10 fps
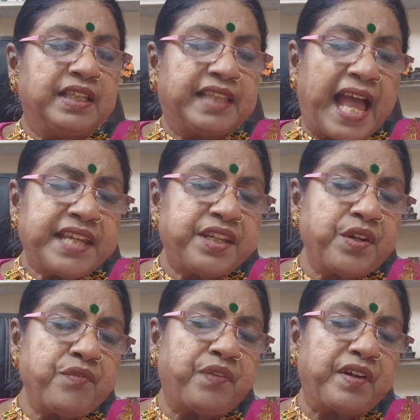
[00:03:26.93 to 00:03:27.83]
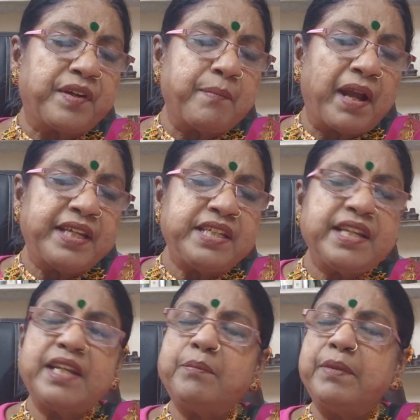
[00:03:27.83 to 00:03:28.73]
Thank you for
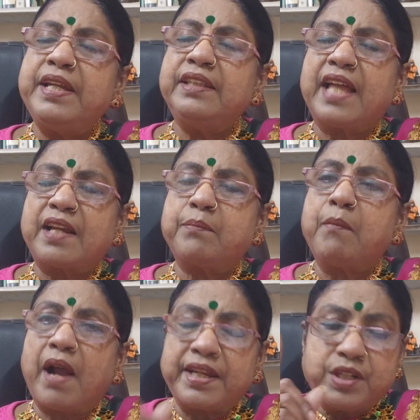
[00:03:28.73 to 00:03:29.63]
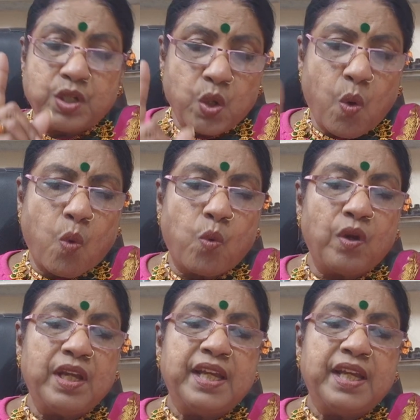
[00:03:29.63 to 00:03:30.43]
reminding me that my no